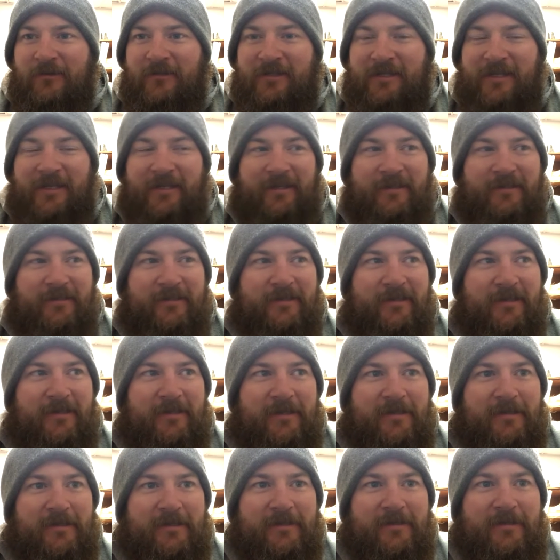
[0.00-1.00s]
jeans.
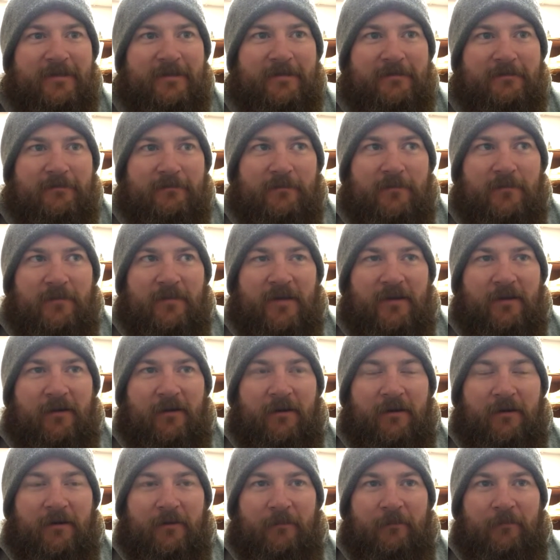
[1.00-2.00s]

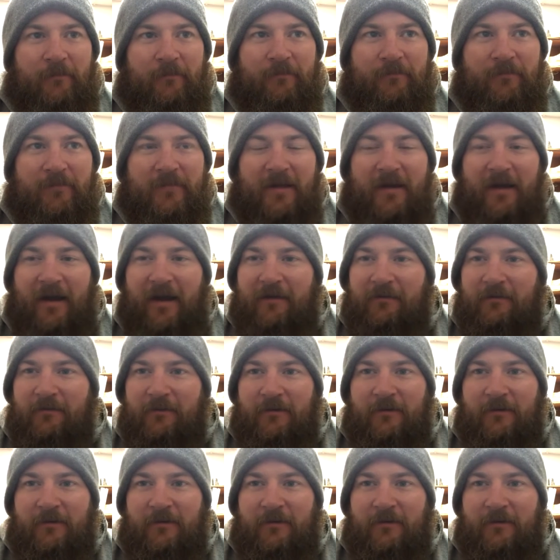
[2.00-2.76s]
I've